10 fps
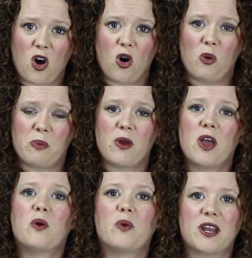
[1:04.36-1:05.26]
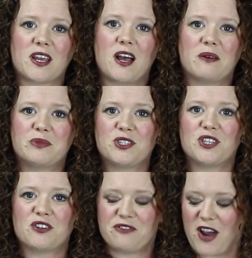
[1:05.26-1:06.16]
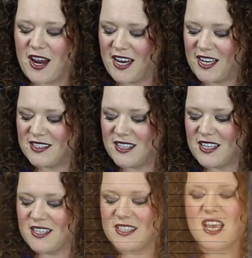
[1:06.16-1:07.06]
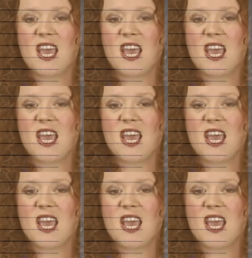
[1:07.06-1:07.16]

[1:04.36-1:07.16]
hope when it comes to your finances.